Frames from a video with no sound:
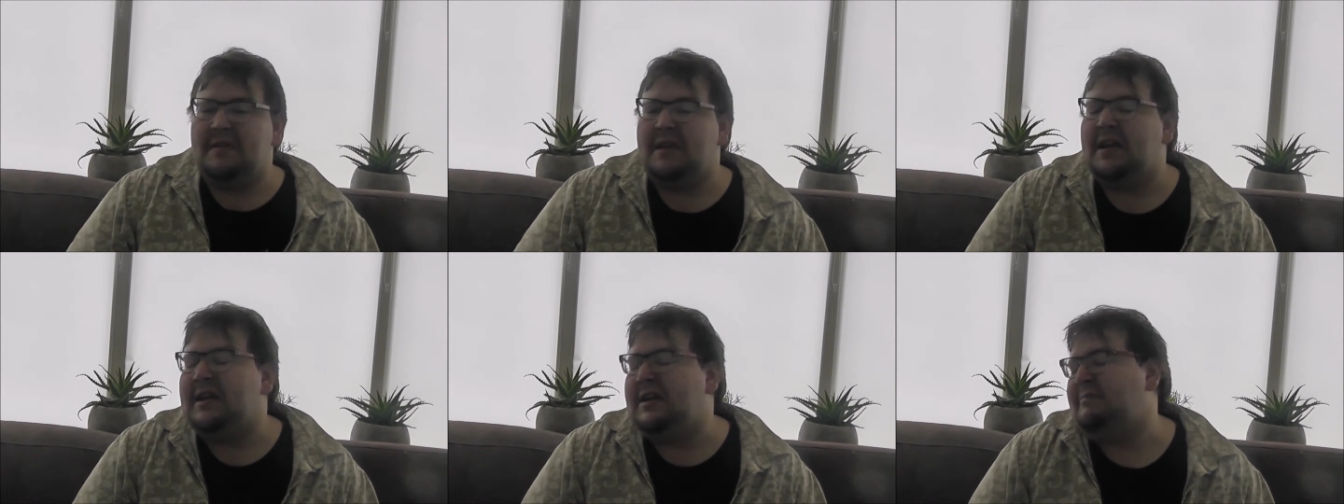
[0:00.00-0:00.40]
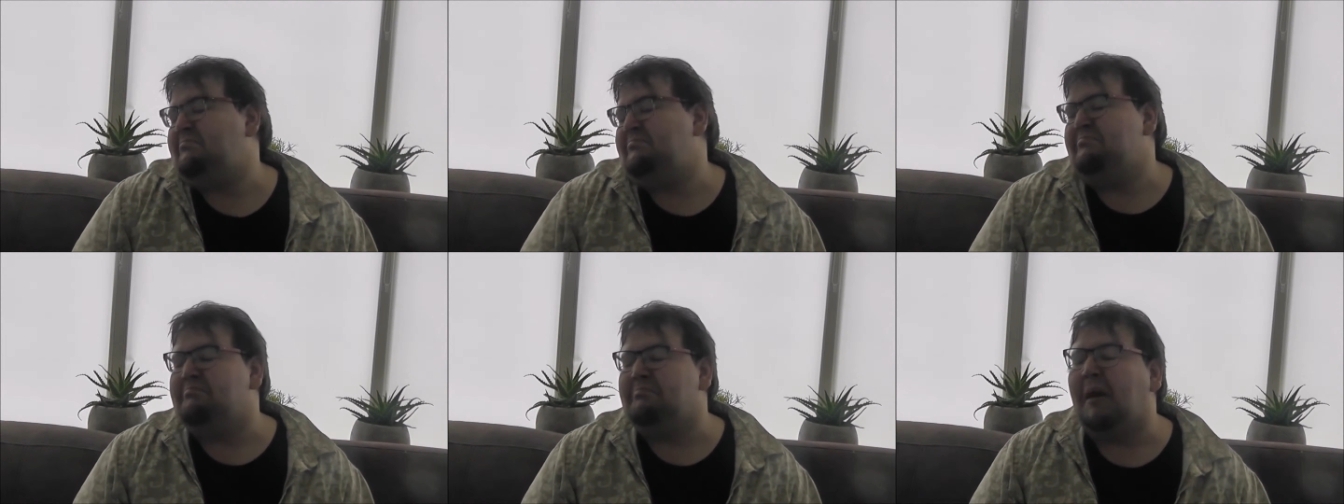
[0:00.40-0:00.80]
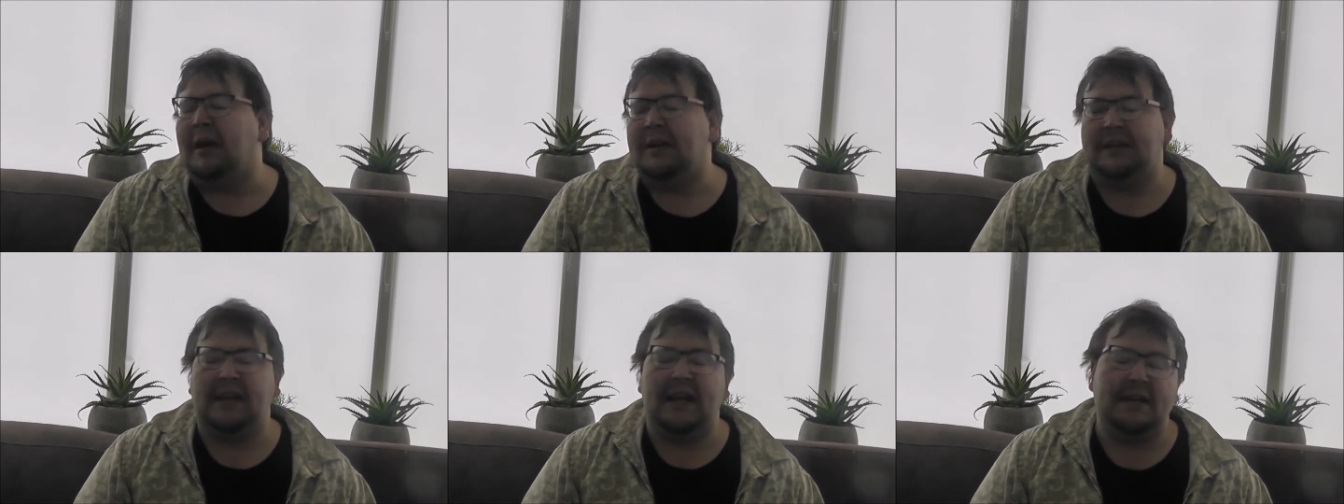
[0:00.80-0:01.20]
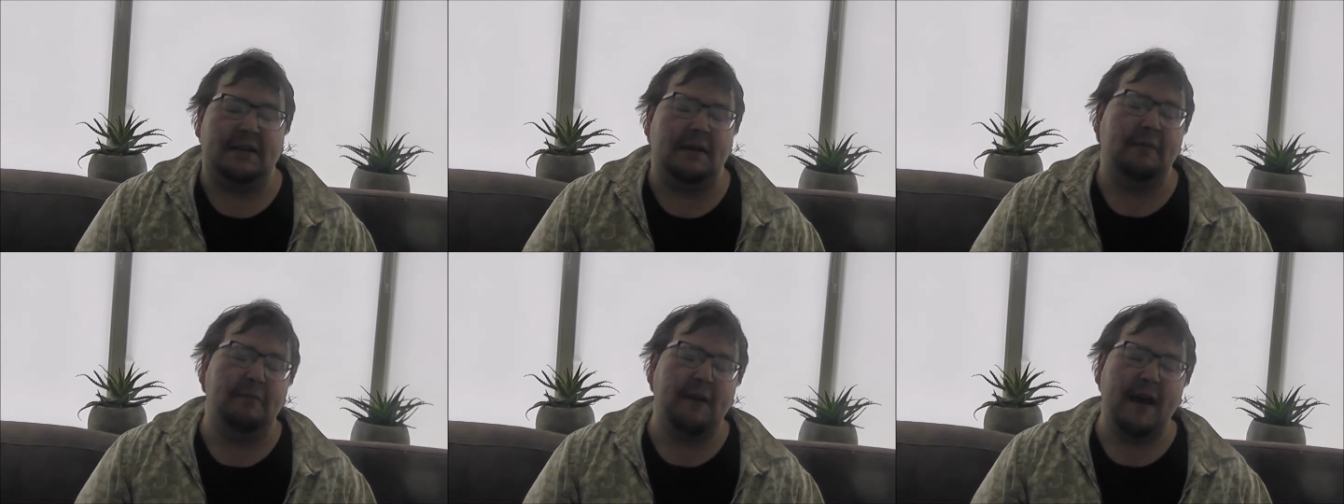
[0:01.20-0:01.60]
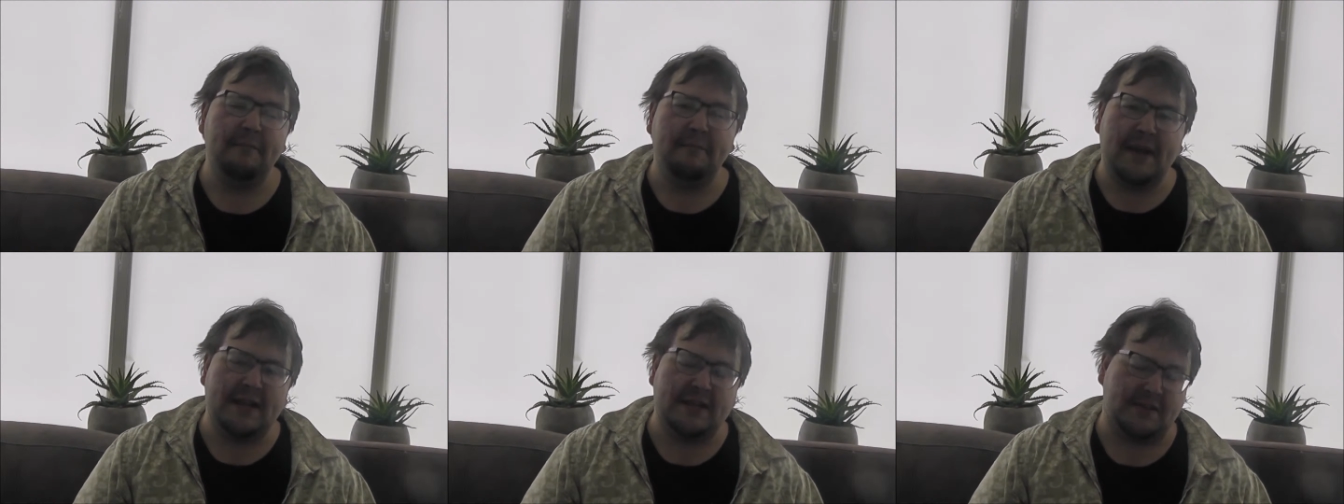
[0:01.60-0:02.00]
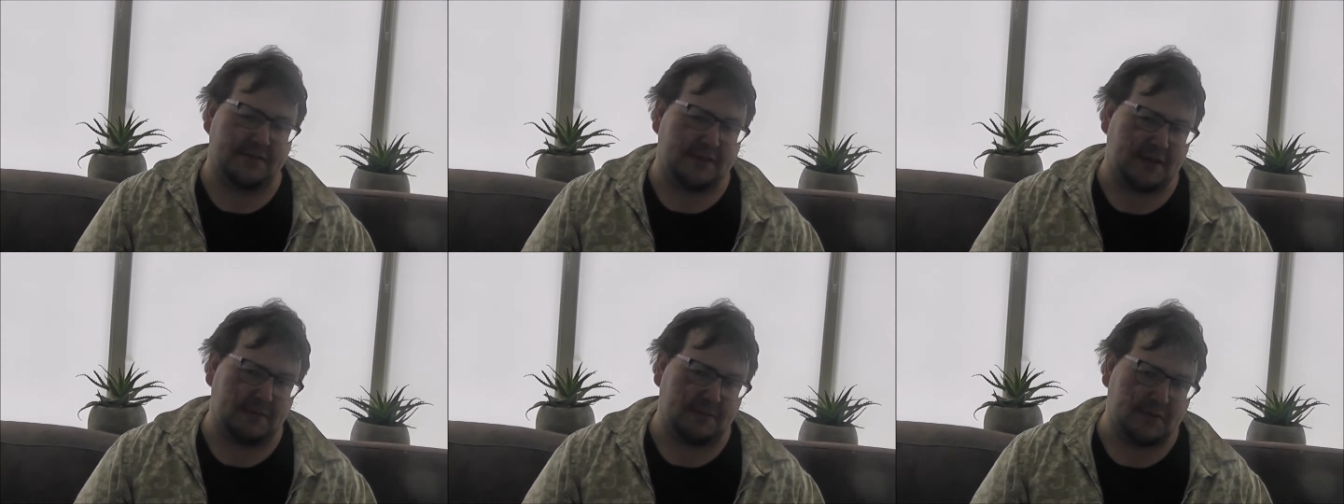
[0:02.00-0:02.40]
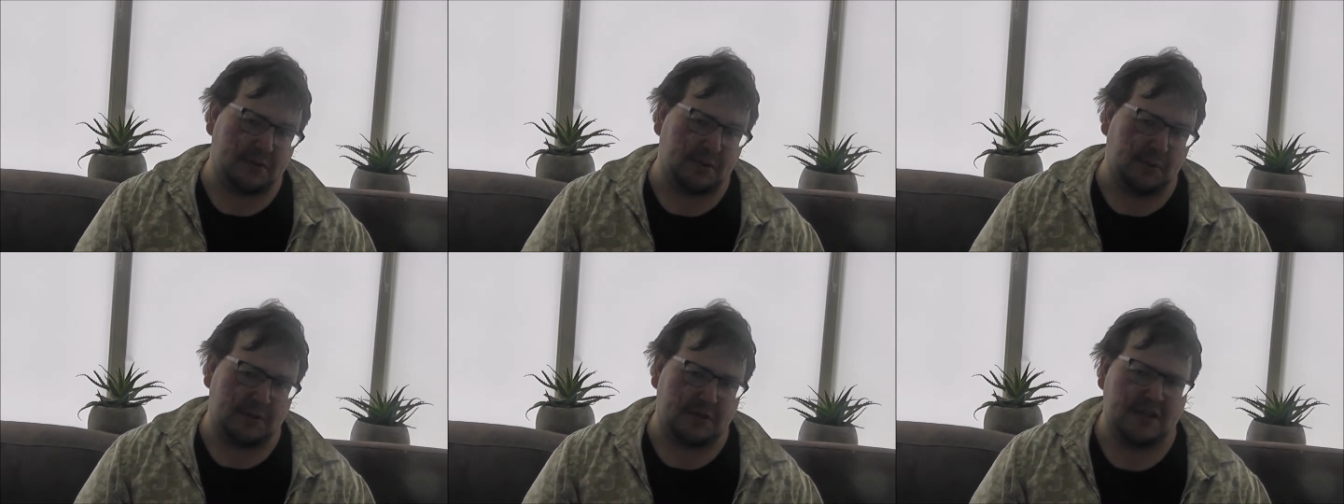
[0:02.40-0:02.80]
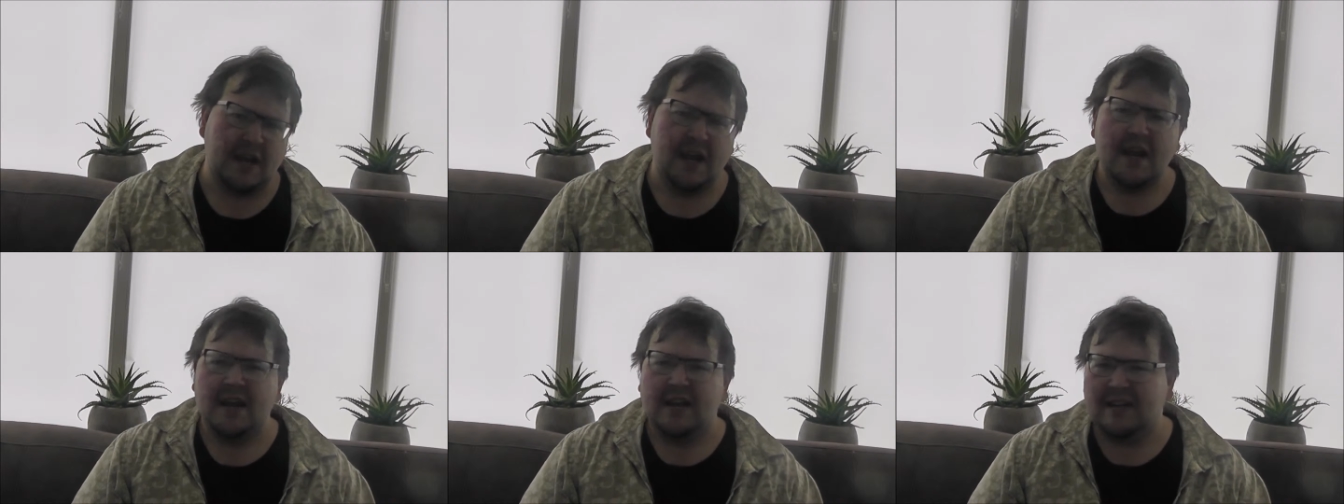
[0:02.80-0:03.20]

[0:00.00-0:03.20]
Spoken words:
he might get a fan base of some sorts.